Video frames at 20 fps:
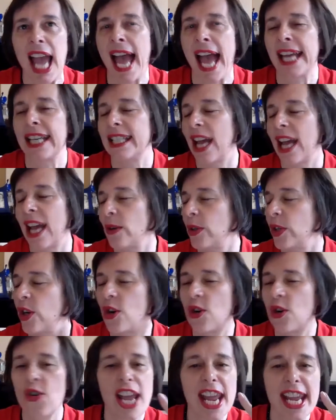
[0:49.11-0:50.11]
and our
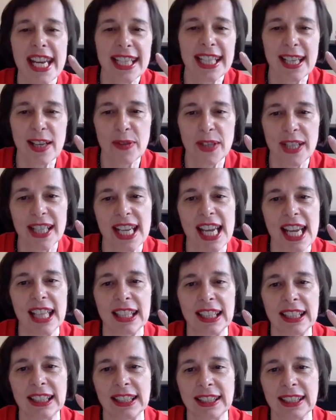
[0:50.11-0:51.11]
creative
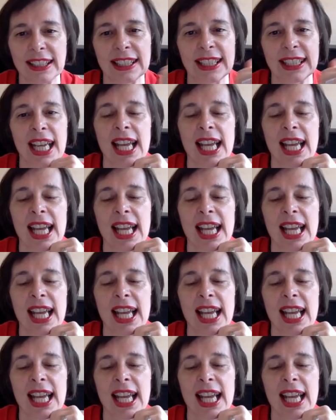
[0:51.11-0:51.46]
skills